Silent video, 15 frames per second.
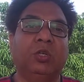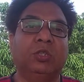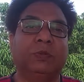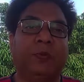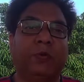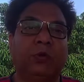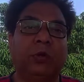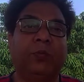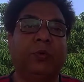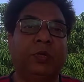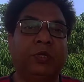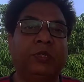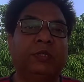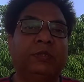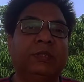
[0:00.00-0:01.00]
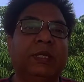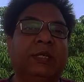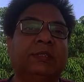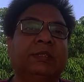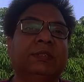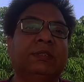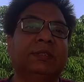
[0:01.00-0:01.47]
sporopollenins
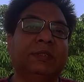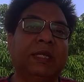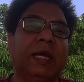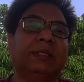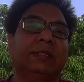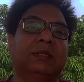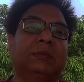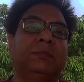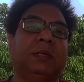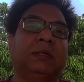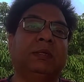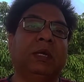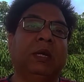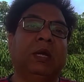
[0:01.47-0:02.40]
are synthesized, but